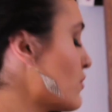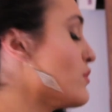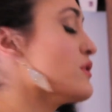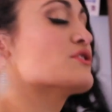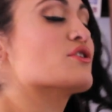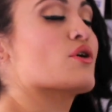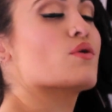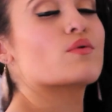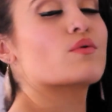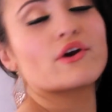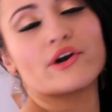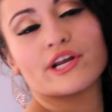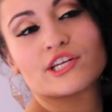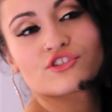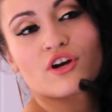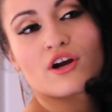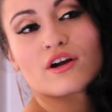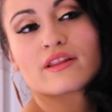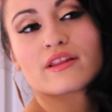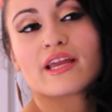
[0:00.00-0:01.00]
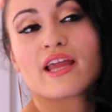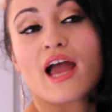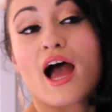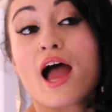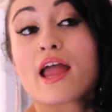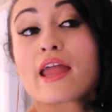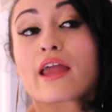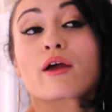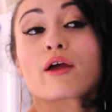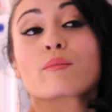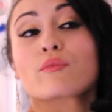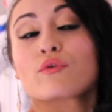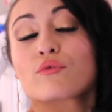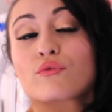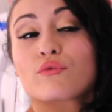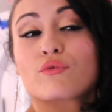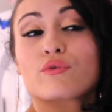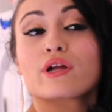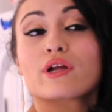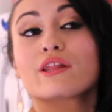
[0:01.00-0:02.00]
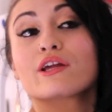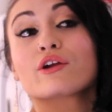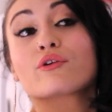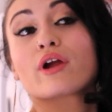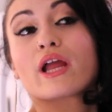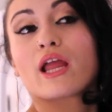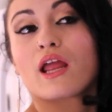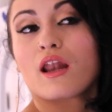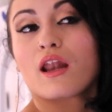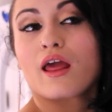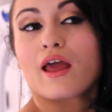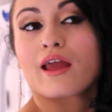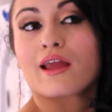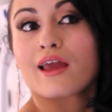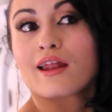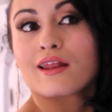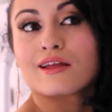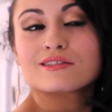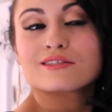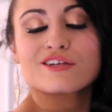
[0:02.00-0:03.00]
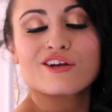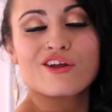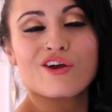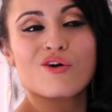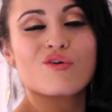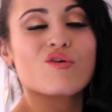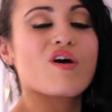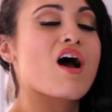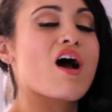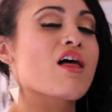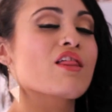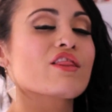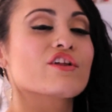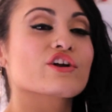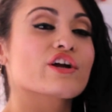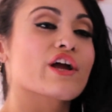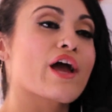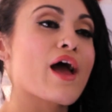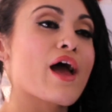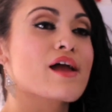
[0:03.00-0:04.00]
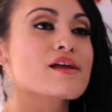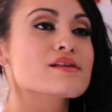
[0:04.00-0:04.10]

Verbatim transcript: Well, don't worry, Charlie. I am really great at getting to know other